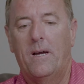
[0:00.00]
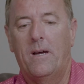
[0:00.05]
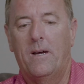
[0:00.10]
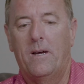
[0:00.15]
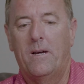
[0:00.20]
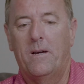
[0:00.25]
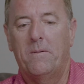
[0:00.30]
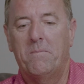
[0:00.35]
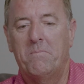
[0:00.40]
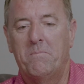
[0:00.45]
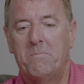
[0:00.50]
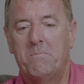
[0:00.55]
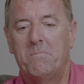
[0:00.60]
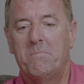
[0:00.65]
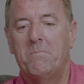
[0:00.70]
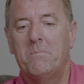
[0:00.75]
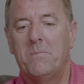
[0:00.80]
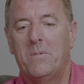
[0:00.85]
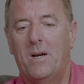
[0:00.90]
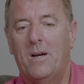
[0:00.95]

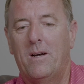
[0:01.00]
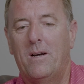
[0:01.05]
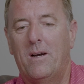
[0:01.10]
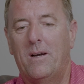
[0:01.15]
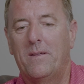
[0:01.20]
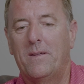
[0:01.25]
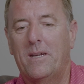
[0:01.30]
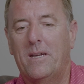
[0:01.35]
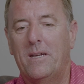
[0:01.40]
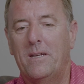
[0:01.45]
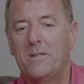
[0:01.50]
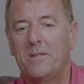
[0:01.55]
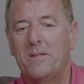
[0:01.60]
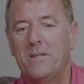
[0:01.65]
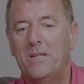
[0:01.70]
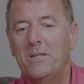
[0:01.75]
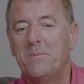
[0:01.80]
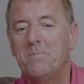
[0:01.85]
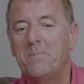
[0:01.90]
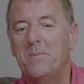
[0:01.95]
I think
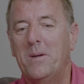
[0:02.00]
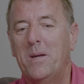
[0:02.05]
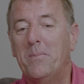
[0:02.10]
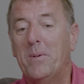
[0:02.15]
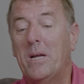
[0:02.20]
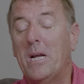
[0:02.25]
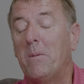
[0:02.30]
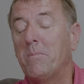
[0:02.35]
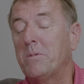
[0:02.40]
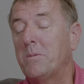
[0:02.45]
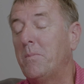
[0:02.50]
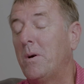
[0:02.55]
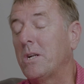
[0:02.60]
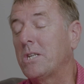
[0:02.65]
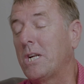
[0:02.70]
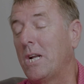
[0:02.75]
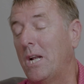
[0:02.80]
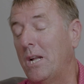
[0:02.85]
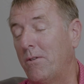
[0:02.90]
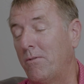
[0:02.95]
it becomes
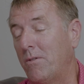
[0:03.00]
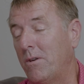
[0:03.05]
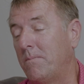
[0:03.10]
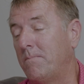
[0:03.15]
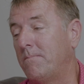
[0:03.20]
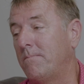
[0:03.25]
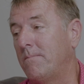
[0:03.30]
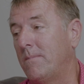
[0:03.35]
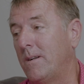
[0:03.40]
much clearer,